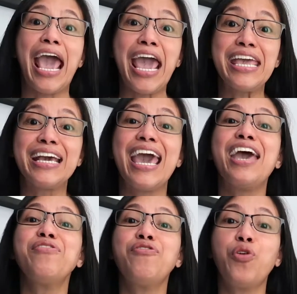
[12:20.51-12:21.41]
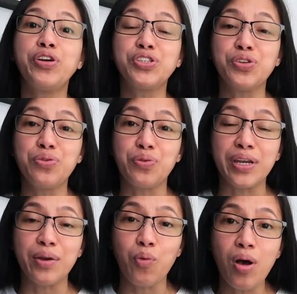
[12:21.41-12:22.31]
A again, 4, 2,
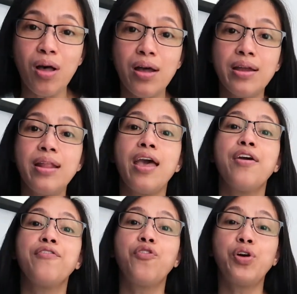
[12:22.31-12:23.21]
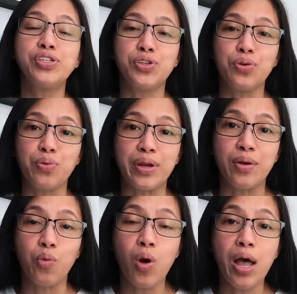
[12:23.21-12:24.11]
3, 1, 4, 2, 3,
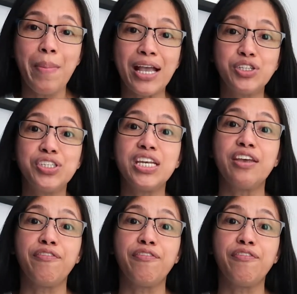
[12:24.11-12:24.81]
1, back to D,